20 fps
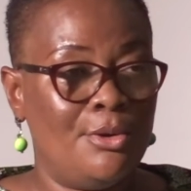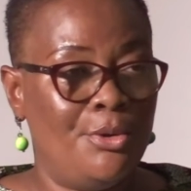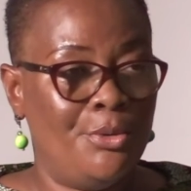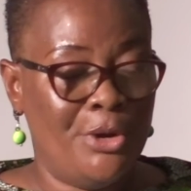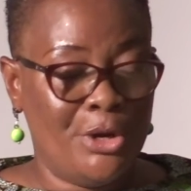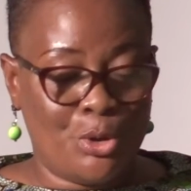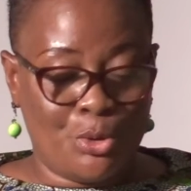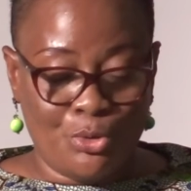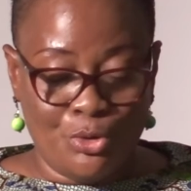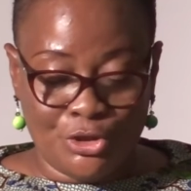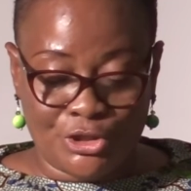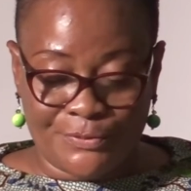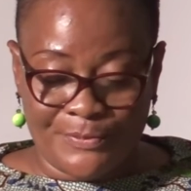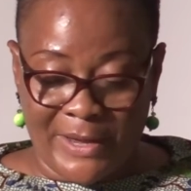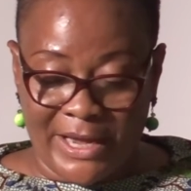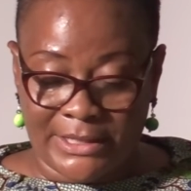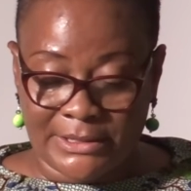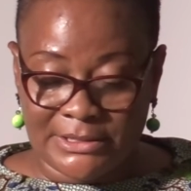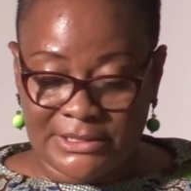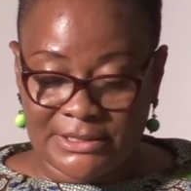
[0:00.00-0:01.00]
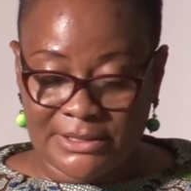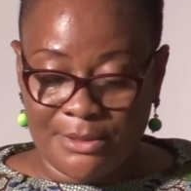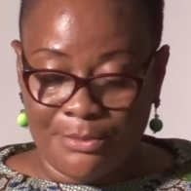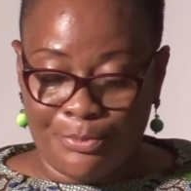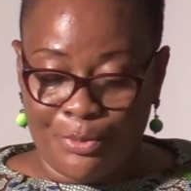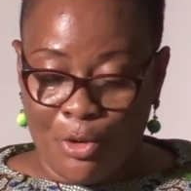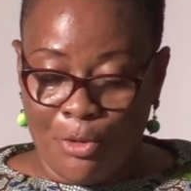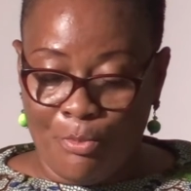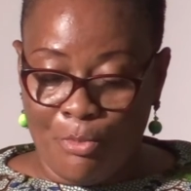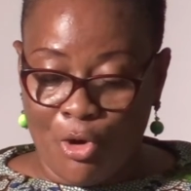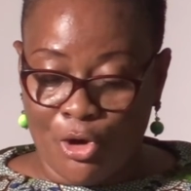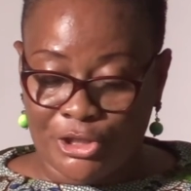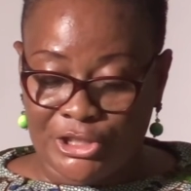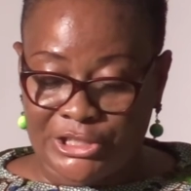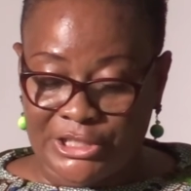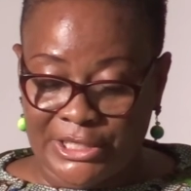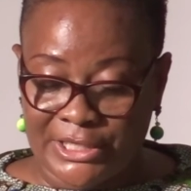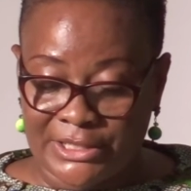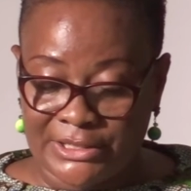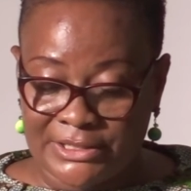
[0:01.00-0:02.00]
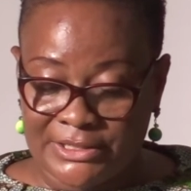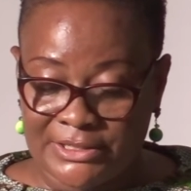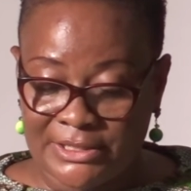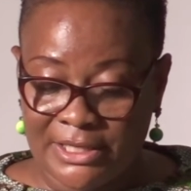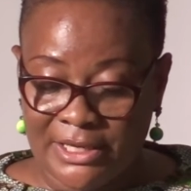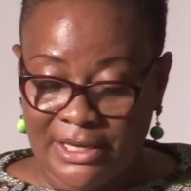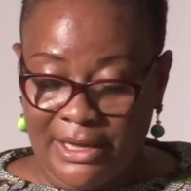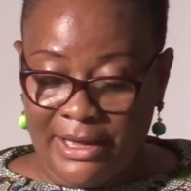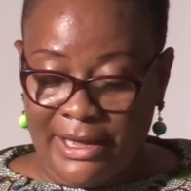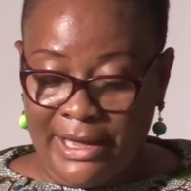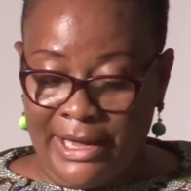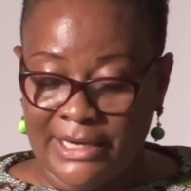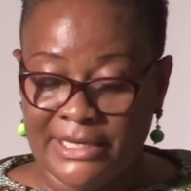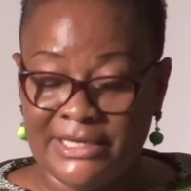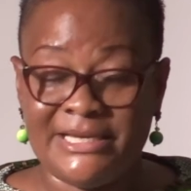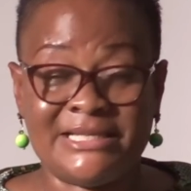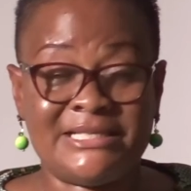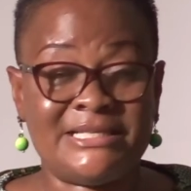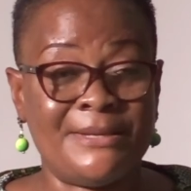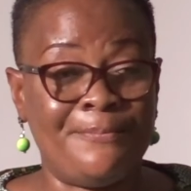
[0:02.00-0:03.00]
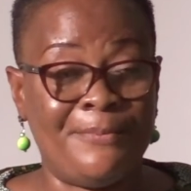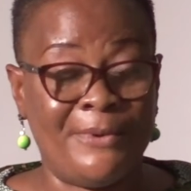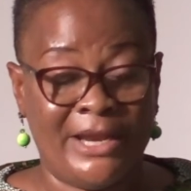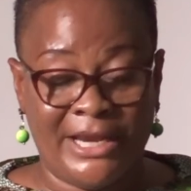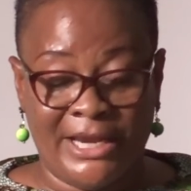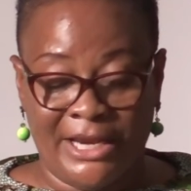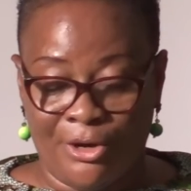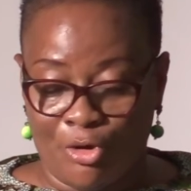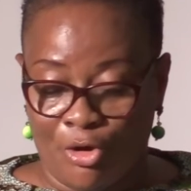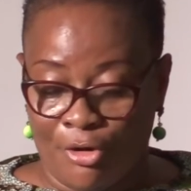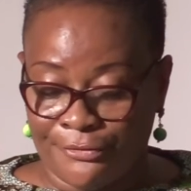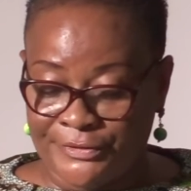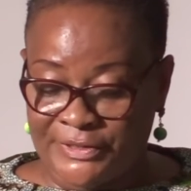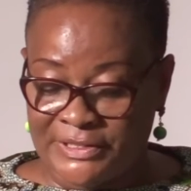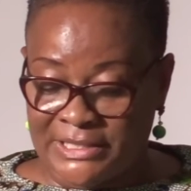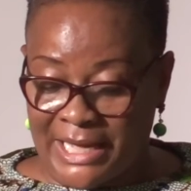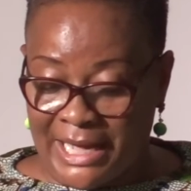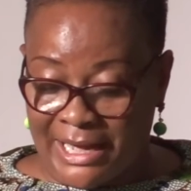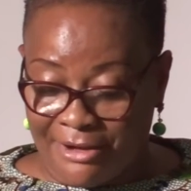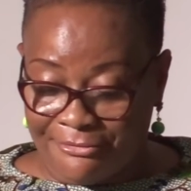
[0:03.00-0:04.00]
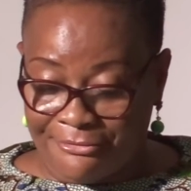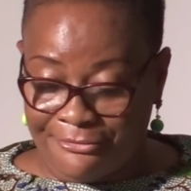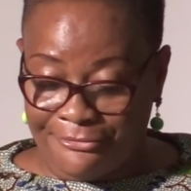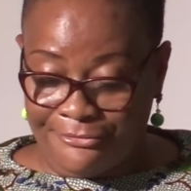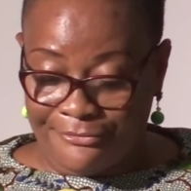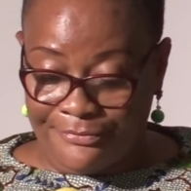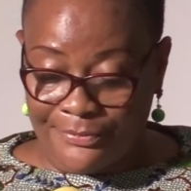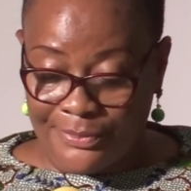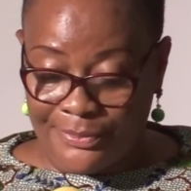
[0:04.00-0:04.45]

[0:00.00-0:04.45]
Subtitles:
recruitment, promotions, and disciplining of staff.